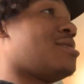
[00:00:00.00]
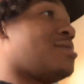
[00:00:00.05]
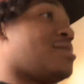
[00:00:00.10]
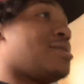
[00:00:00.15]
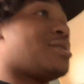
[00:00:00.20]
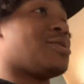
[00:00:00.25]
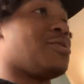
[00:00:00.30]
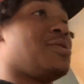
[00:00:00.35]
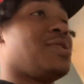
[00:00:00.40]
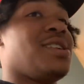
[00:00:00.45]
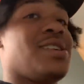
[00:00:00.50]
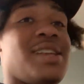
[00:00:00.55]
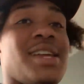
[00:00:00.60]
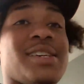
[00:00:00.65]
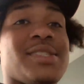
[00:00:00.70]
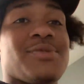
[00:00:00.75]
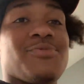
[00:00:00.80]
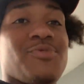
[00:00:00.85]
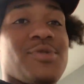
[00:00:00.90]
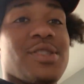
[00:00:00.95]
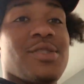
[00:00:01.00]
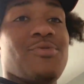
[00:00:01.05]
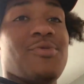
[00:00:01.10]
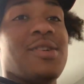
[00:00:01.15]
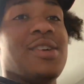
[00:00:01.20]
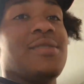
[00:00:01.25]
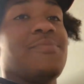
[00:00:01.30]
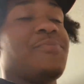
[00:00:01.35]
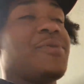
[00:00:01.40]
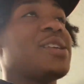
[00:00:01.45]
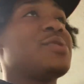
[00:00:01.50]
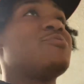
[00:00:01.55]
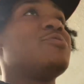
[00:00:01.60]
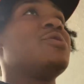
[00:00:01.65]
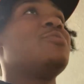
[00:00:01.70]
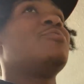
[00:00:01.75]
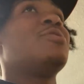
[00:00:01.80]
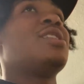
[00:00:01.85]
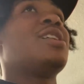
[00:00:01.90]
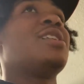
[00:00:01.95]
So yeah, that's really what that's really
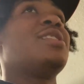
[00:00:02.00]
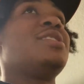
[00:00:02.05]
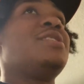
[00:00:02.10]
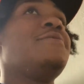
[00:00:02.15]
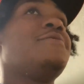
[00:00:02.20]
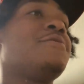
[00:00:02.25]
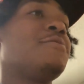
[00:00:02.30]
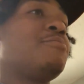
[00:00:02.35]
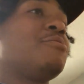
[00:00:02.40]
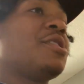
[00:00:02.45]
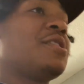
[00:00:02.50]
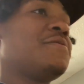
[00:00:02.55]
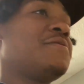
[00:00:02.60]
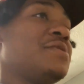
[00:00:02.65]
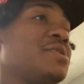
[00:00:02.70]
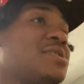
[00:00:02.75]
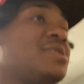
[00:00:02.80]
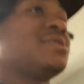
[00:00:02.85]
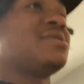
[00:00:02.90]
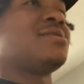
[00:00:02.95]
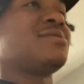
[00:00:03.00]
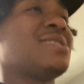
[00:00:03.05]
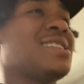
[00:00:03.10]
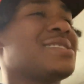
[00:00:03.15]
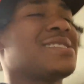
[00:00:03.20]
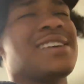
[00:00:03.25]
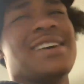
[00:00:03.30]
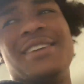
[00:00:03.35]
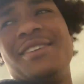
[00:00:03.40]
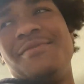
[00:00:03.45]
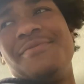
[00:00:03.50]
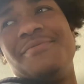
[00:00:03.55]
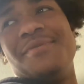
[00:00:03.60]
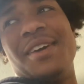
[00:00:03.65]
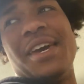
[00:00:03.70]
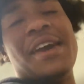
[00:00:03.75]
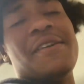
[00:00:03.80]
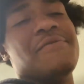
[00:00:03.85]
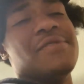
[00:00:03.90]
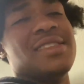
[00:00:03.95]
what I eat for breakfast. It's, that's kind of an
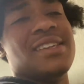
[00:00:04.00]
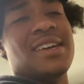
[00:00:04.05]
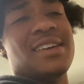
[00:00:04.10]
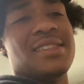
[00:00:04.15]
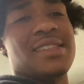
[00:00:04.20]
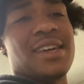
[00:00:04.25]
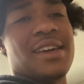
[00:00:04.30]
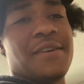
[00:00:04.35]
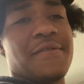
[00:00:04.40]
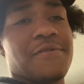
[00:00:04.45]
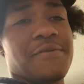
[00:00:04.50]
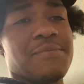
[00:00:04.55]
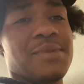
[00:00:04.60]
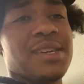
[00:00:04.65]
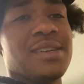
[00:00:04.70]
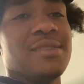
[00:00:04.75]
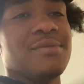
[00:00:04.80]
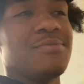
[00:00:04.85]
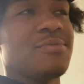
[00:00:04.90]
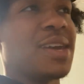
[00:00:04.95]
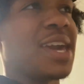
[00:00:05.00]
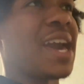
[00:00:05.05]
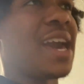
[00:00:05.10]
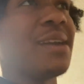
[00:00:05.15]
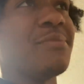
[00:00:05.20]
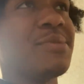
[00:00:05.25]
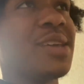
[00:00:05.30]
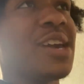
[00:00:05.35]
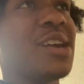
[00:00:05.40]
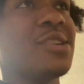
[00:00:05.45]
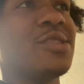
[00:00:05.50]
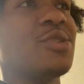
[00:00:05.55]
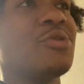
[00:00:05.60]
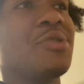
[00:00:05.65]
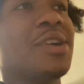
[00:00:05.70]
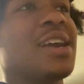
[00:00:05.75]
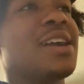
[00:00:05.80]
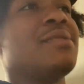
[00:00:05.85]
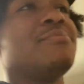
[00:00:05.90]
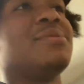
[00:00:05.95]
everyday thing for me, game day or no
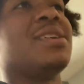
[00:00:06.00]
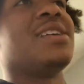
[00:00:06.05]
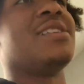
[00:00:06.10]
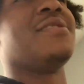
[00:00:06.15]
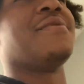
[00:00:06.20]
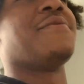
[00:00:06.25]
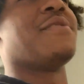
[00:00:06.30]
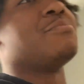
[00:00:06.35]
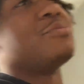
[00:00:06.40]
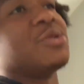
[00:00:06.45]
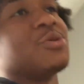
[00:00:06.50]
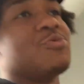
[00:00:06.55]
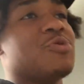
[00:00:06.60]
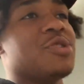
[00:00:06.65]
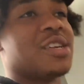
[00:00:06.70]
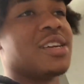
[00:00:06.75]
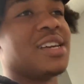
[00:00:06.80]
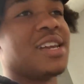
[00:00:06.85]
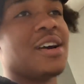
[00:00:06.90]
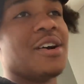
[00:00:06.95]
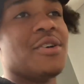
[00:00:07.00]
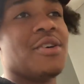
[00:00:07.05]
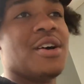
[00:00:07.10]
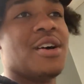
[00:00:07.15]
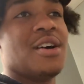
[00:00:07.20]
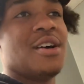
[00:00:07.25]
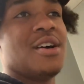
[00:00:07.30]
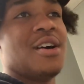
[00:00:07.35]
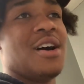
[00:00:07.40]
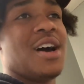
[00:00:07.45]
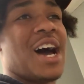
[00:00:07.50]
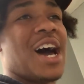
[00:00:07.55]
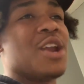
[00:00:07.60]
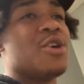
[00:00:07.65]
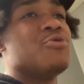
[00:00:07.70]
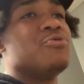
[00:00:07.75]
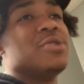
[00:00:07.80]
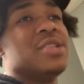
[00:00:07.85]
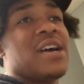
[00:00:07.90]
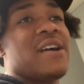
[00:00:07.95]
game day if I'm just working out. I
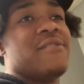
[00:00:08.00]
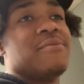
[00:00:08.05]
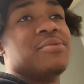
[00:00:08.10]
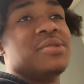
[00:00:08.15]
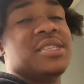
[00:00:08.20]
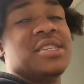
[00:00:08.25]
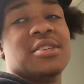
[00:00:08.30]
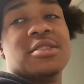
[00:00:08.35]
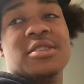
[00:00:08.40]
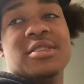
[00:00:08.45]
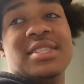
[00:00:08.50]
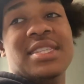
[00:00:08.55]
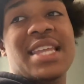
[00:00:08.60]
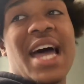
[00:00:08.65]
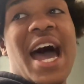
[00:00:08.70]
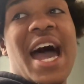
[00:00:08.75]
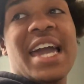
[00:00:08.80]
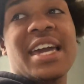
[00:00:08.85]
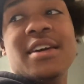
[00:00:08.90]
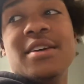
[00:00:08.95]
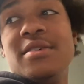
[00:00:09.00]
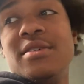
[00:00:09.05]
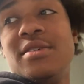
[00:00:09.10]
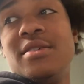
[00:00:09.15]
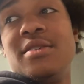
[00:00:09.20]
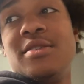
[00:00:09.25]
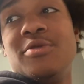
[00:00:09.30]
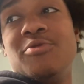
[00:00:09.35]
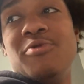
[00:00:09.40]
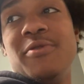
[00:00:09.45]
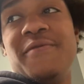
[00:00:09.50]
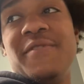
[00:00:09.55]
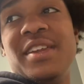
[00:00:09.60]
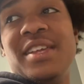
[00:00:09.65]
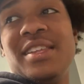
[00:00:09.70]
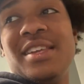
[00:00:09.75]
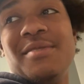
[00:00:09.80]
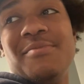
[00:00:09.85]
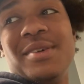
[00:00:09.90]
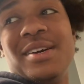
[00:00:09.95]
don't really have a particular diet with
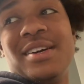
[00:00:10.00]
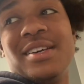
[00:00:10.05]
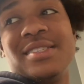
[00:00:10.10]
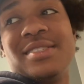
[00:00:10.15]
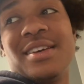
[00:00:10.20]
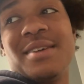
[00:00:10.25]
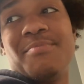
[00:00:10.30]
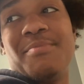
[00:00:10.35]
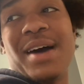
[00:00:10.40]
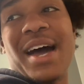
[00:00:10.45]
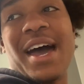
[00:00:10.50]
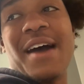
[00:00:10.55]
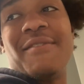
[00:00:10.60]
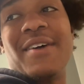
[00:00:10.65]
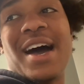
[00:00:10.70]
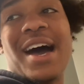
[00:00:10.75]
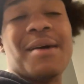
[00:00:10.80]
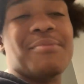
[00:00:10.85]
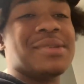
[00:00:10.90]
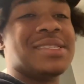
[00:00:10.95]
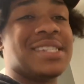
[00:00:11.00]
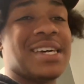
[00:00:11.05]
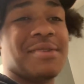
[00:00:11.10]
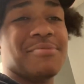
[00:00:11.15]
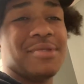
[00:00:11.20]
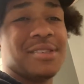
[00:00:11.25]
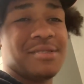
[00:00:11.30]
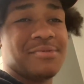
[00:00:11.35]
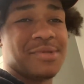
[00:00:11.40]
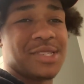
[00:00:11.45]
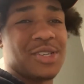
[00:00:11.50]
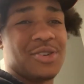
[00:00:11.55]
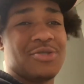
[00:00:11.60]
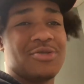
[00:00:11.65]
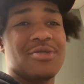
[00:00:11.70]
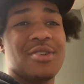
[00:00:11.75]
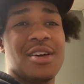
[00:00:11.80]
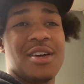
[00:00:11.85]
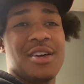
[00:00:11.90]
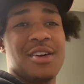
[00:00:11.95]
anything because I have a high metabolism,
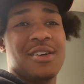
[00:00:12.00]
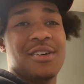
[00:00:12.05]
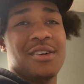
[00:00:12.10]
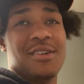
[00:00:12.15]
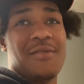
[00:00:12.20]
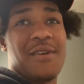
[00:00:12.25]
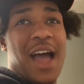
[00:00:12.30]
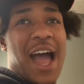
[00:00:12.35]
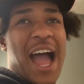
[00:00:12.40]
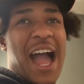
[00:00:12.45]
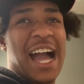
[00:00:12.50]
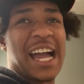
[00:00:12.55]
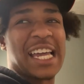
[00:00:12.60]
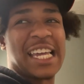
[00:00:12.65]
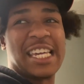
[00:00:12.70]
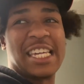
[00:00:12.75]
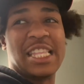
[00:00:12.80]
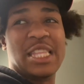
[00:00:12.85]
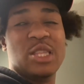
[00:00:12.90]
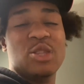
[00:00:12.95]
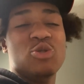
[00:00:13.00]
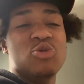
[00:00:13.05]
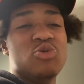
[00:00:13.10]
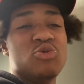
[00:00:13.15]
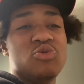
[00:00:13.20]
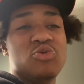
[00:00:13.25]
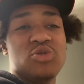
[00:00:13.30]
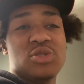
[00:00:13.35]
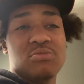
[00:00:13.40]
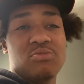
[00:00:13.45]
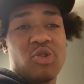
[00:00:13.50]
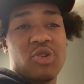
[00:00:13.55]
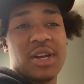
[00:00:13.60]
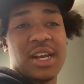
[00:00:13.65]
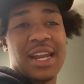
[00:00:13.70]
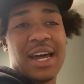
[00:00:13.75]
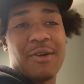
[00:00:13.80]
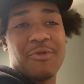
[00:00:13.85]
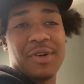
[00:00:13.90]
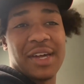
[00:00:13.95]
so I lose more
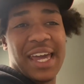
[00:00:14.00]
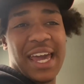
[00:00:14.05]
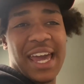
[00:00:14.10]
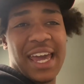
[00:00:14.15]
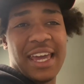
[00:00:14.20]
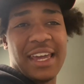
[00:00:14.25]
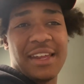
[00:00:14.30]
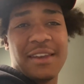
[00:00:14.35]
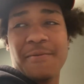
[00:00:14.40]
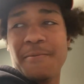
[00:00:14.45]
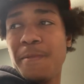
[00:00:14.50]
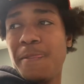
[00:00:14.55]
than I would gain.